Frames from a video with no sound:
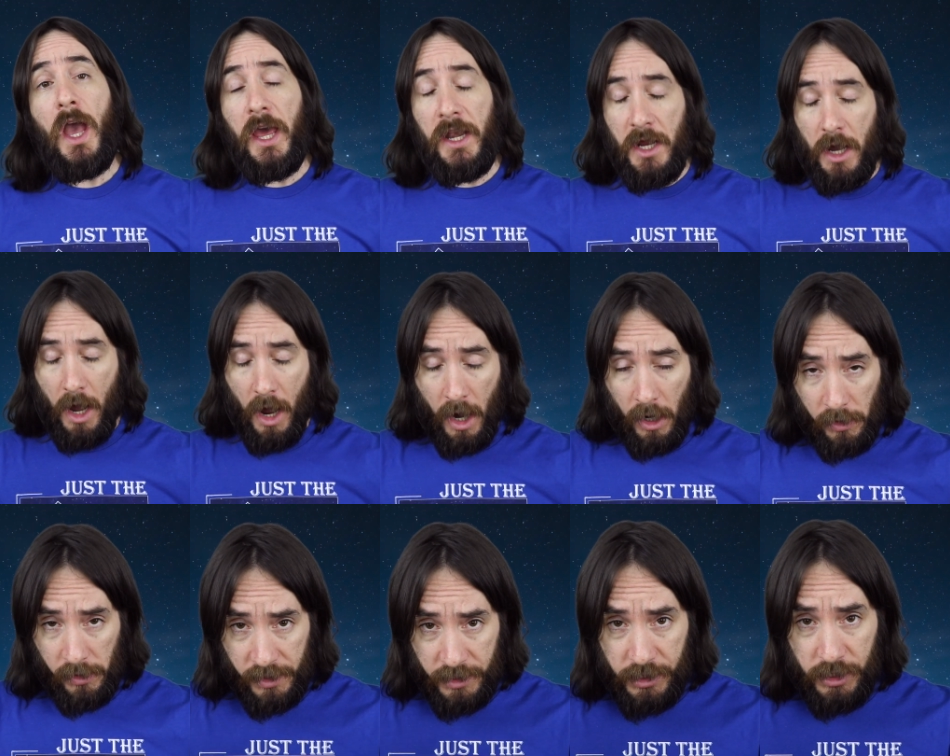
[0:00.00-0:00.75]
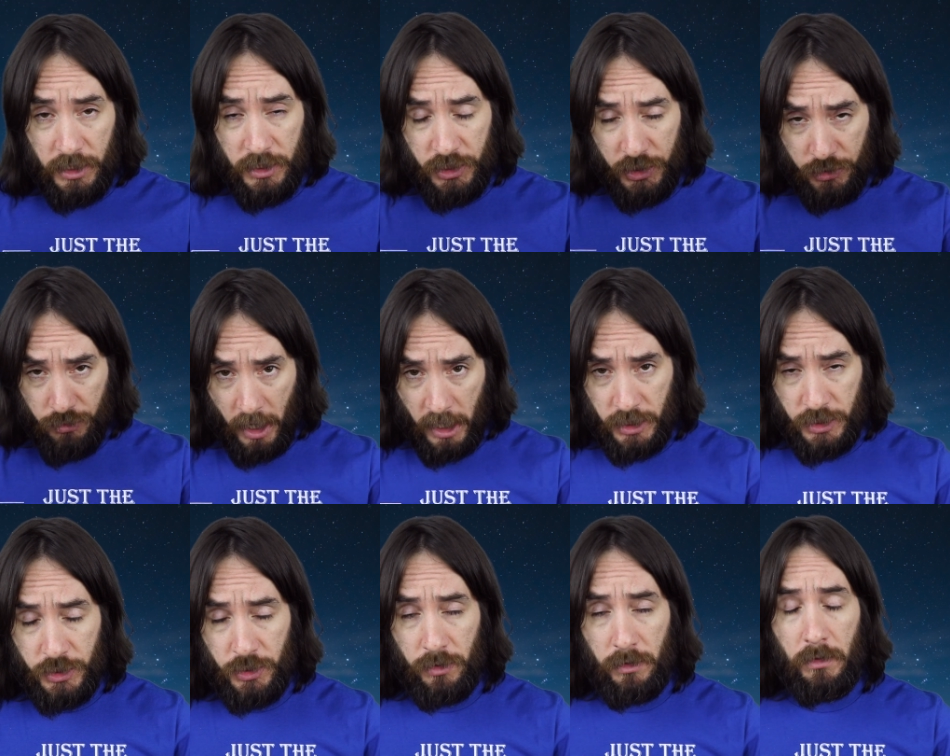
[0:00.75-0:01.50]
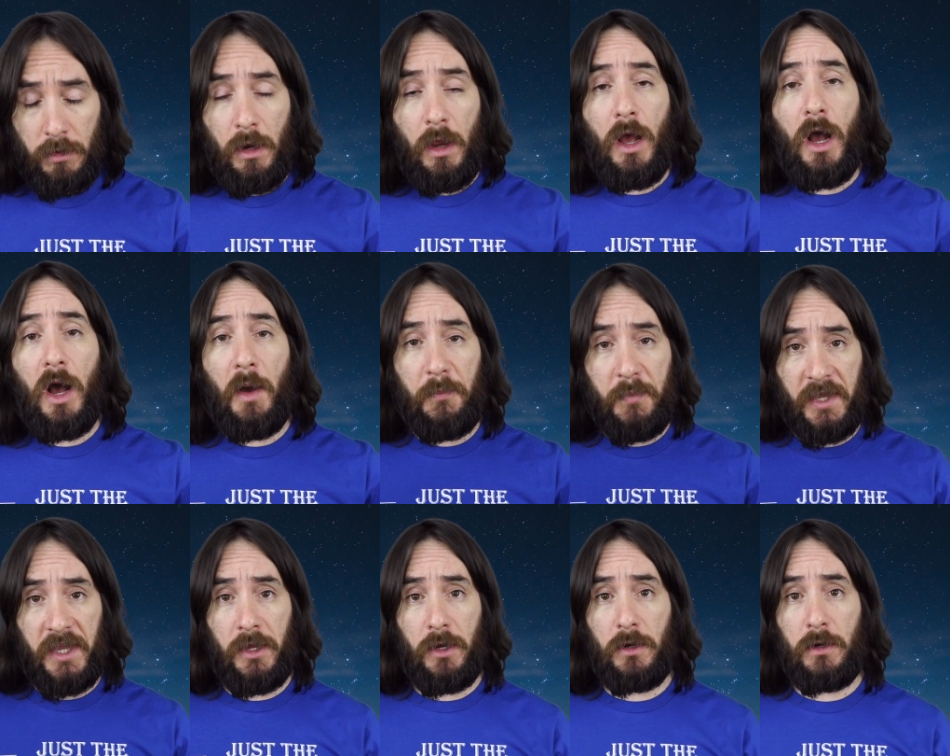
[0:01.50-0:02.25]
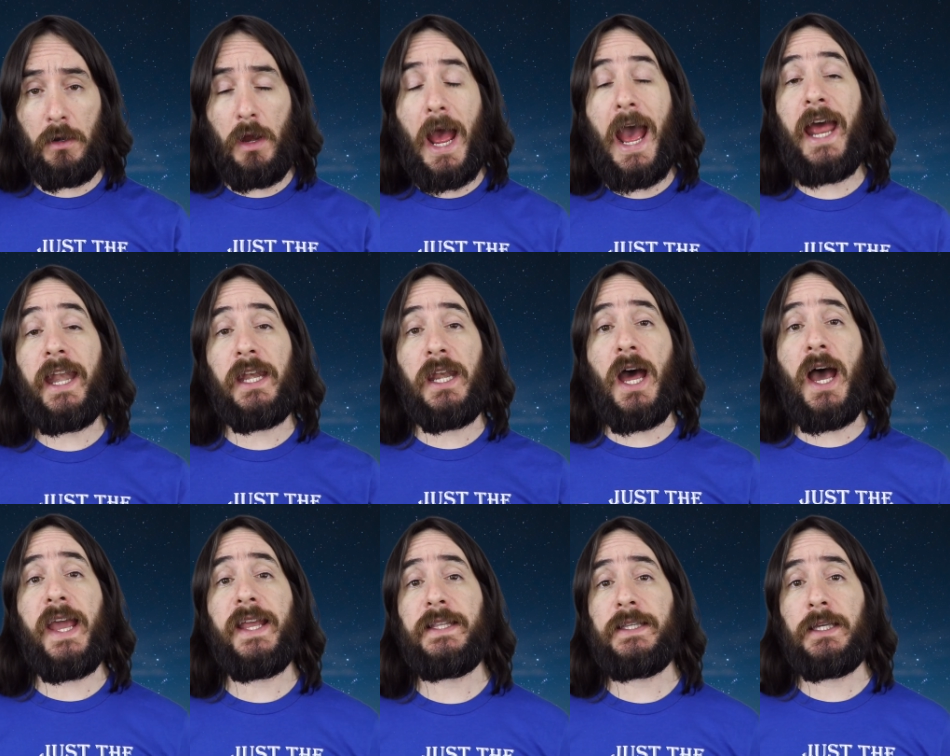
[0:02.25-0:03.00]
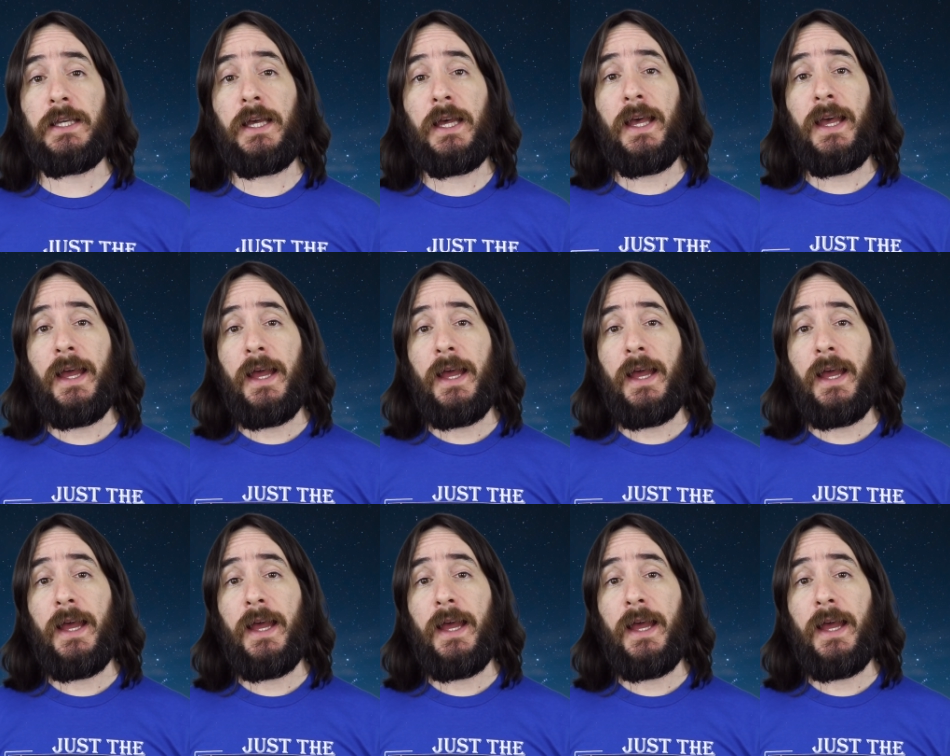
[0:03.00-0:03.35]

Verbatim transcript: an orange structure appear at night,